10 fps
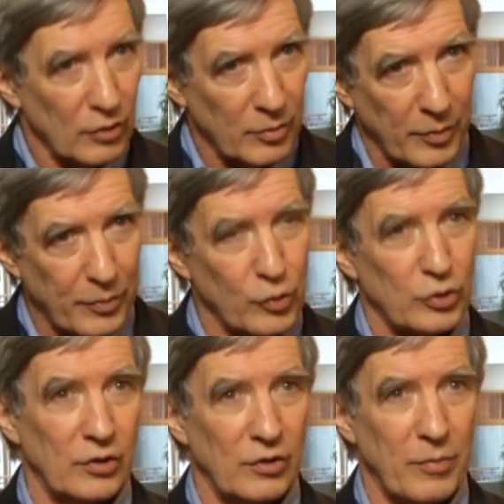or the
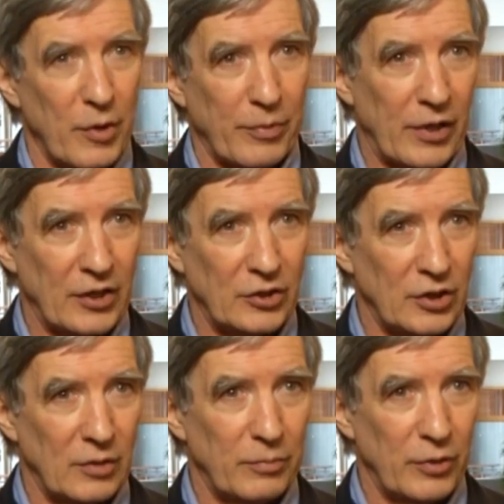proportion of the
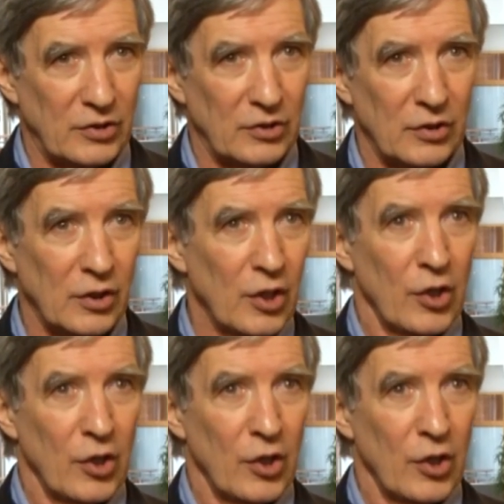population in prison,